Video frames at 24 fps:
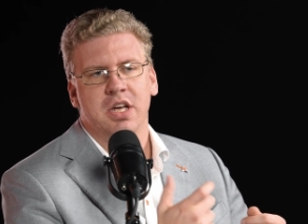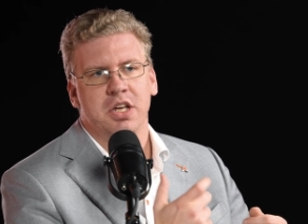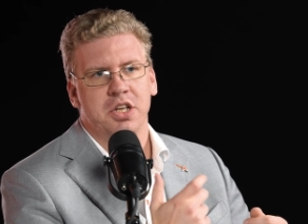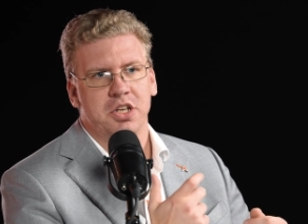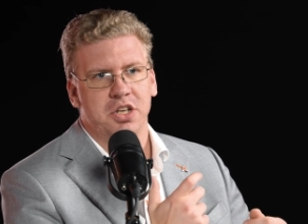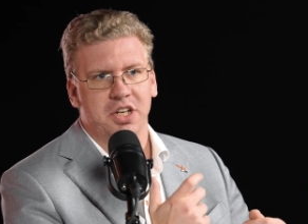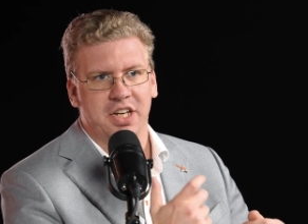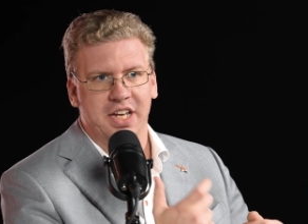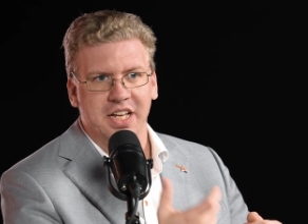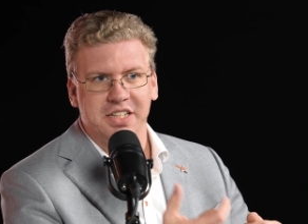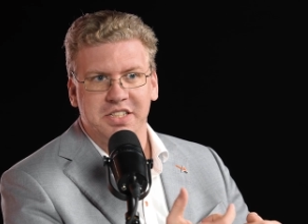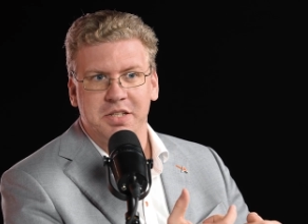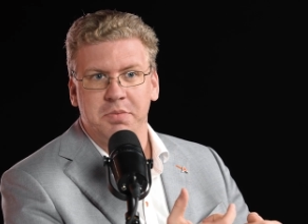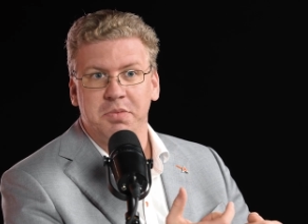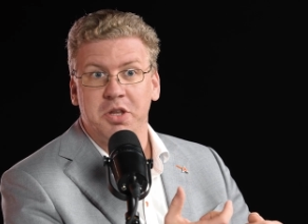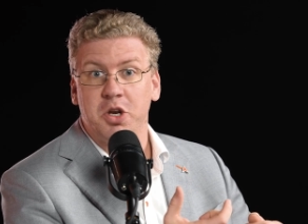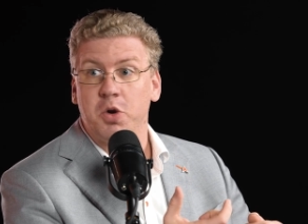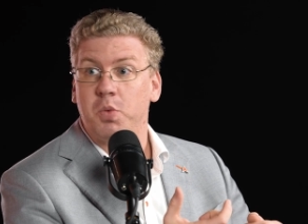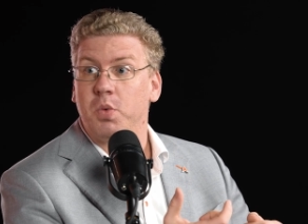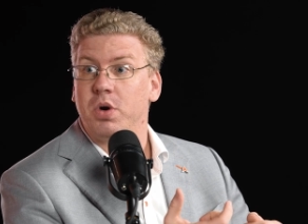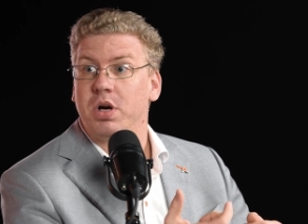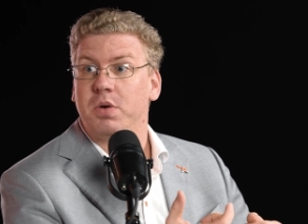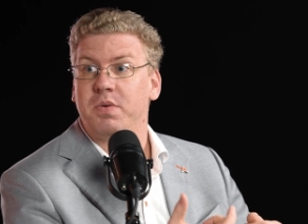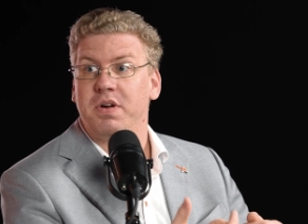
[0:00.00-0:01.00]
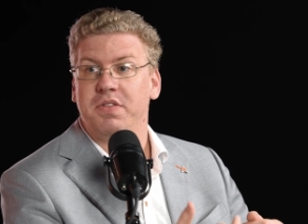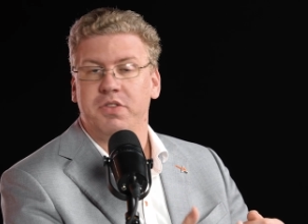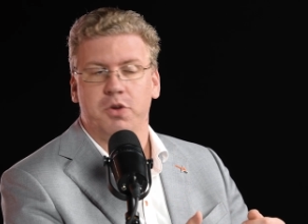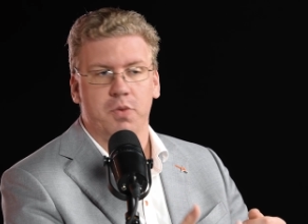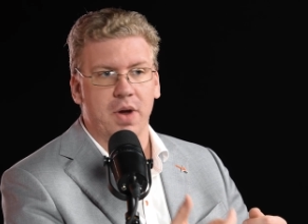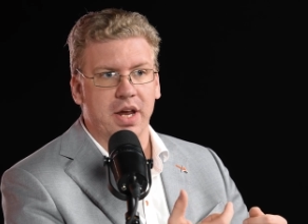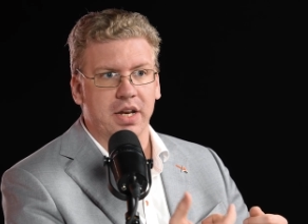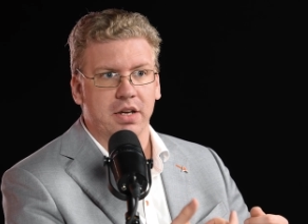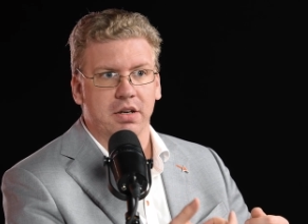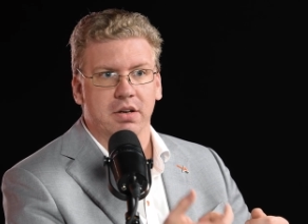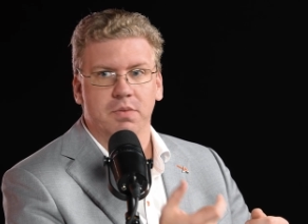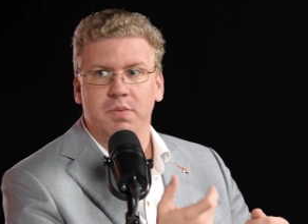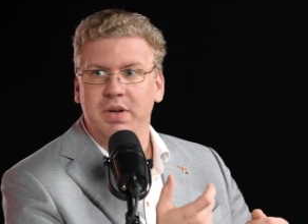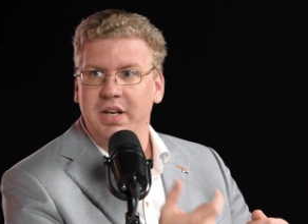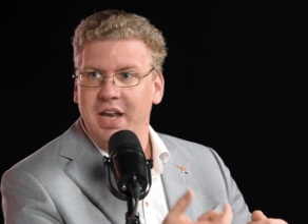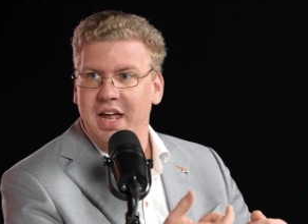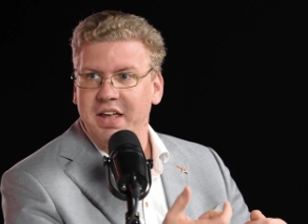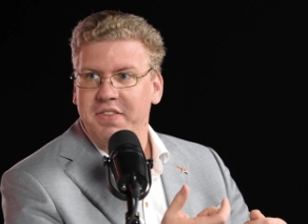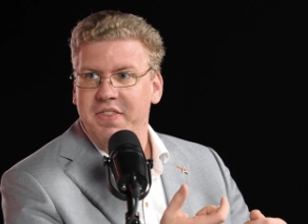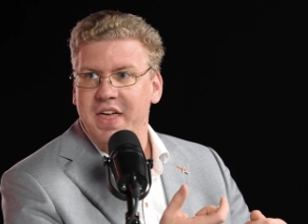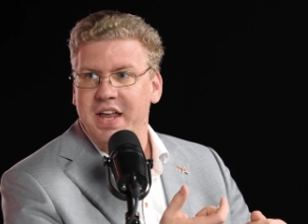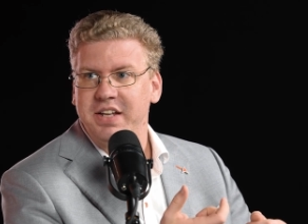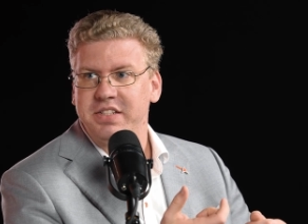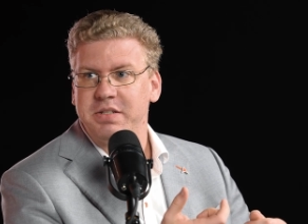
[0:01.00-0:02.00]
You get something to work with. Great. We like
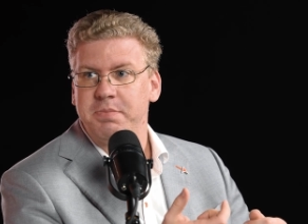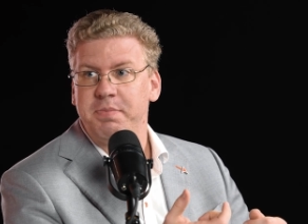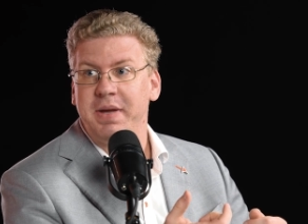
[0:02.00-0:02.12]
that as a